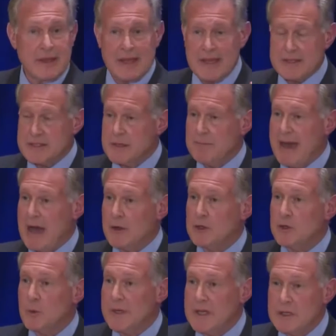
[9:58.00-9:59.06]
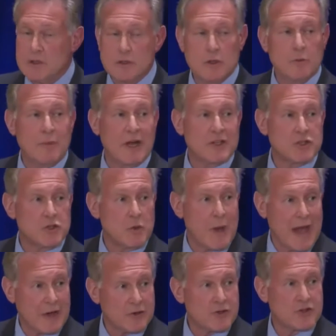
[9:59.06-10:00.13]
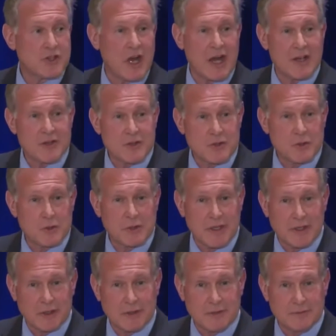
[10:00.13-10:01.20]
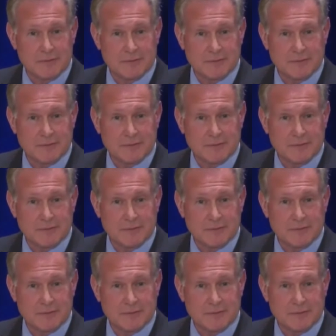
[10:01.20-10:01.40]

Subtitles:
It's about you eat too much, you exercise too little.